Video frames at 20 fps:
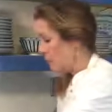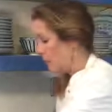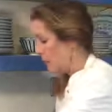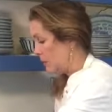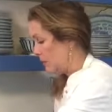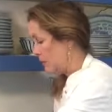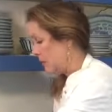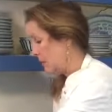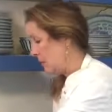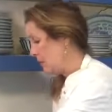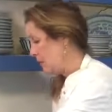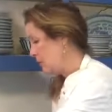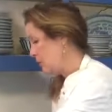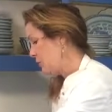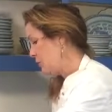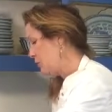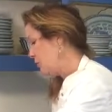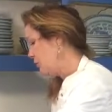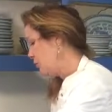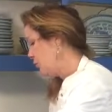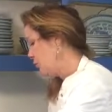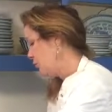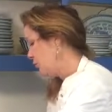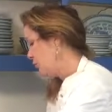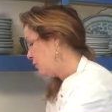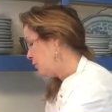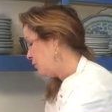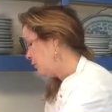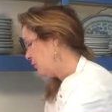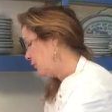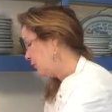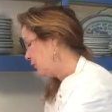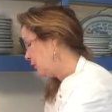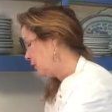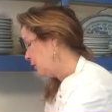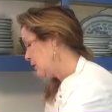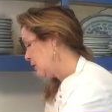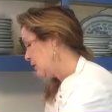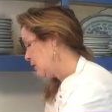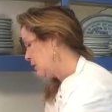to reach that and show you a serving
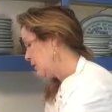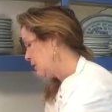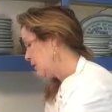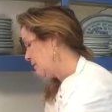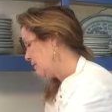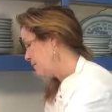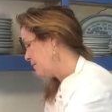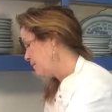suggestion.